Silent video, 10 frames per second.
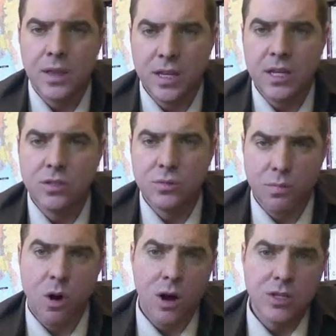These
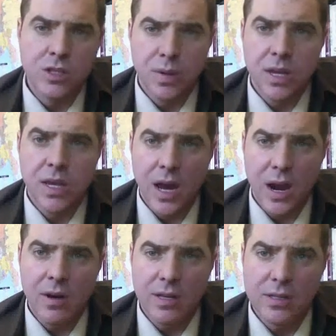Mon-speaking
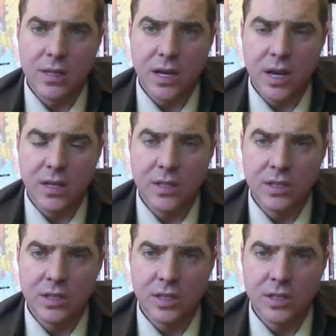areas,
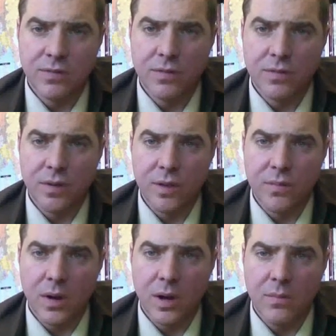different from the
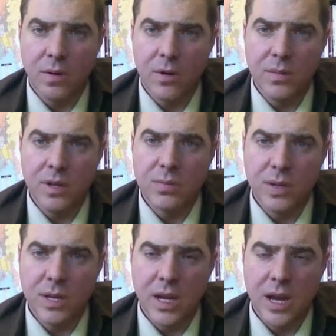
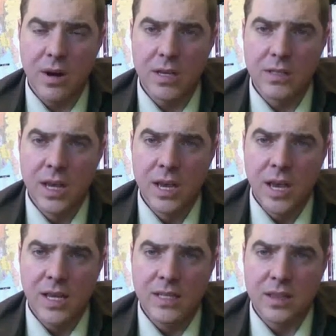Burmese-speaking areas,
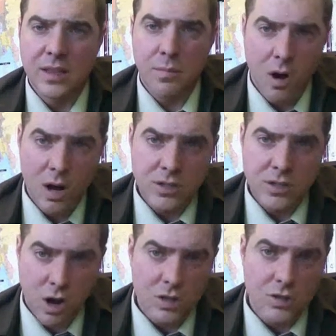is that the Mons
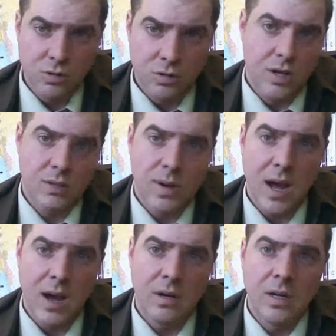also lost
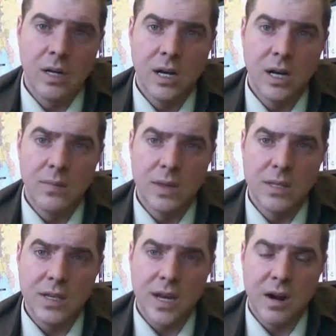power in
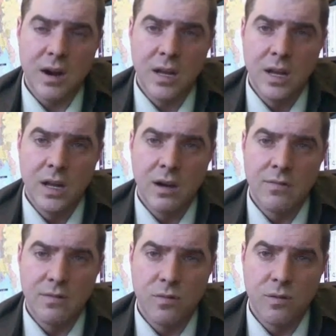this era
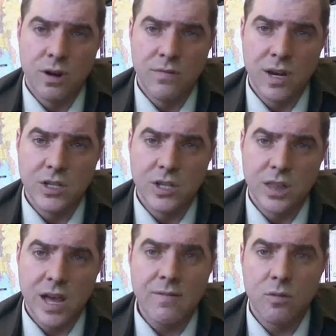from foreign invasion,
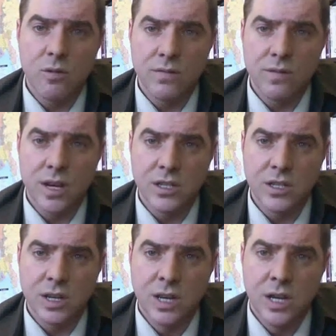and that foreign invasion